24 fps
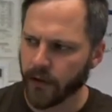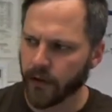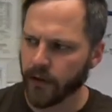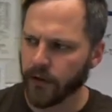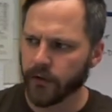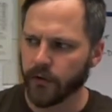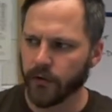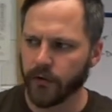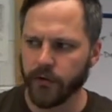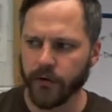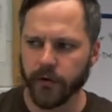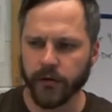
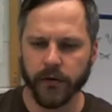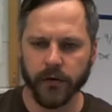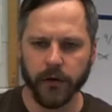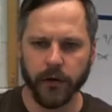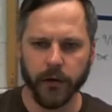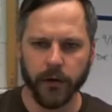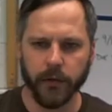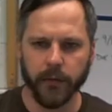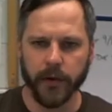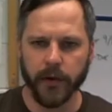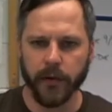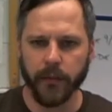So just a
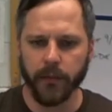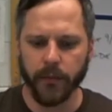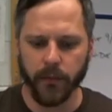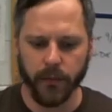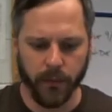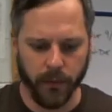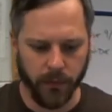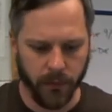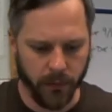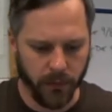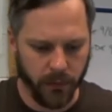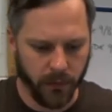little bit,
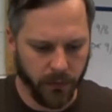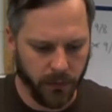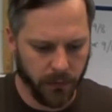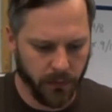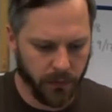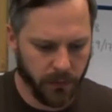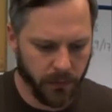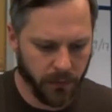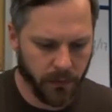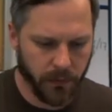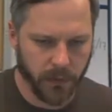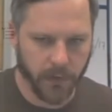
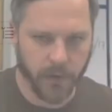a